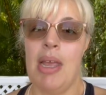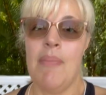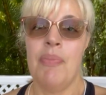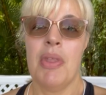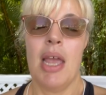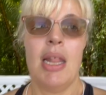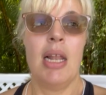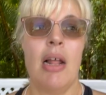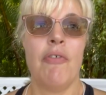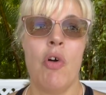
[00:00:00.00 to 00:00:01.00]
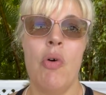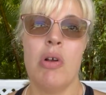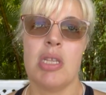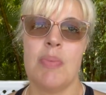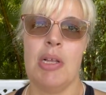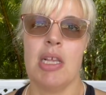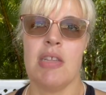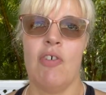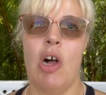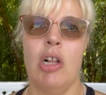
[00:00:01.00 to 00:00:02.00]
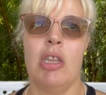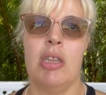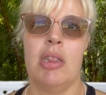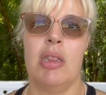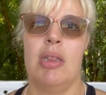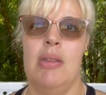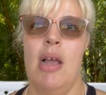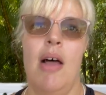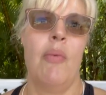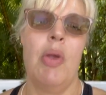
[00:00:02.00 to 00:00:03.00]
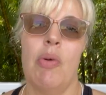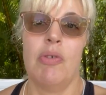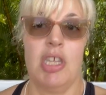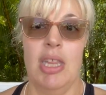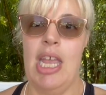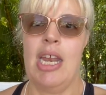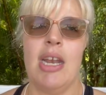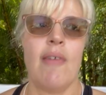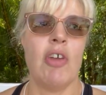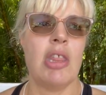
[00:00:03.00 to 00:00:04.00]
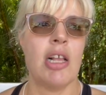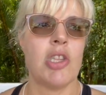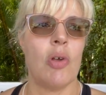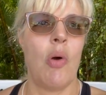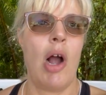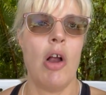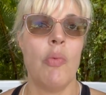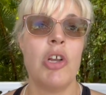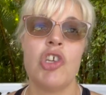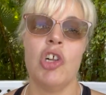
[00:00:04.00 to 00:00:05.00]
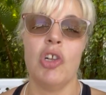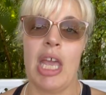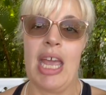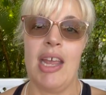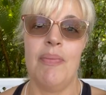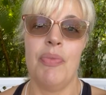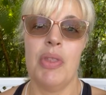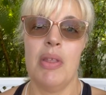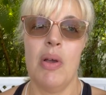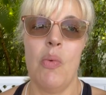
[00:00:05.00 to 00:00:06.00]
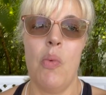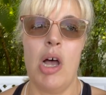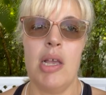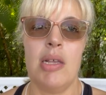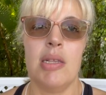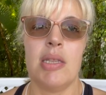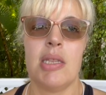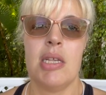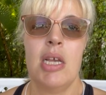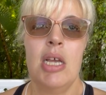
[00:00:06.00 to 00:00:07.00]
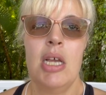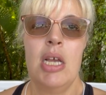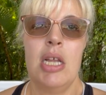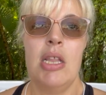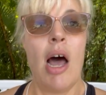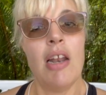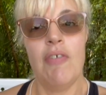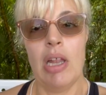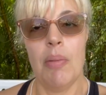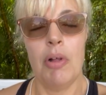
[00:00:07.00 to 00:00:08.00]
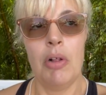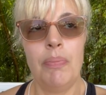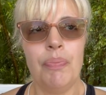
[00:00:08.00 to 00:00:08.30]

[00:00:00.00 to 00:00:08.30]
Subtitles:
And then of course, because of all, we were delayed and everything. So our original gate was not available.